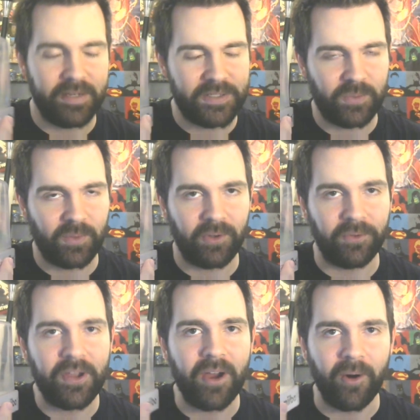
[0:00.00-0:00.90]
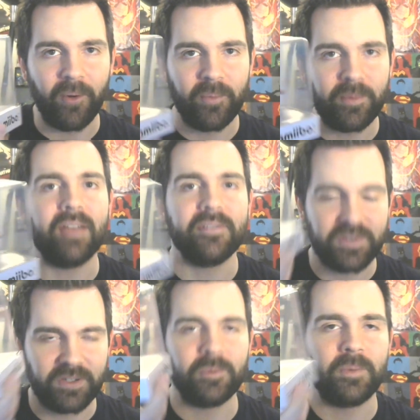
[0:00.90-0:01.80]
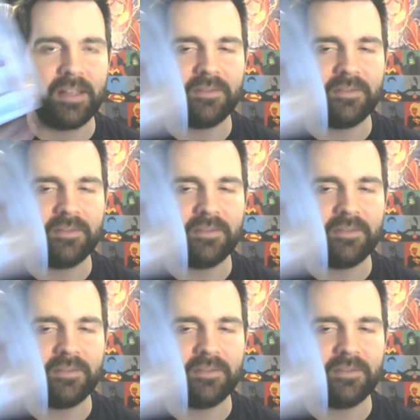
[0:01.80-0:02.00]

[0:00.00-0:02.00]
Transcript: as you all know, we have a certain way of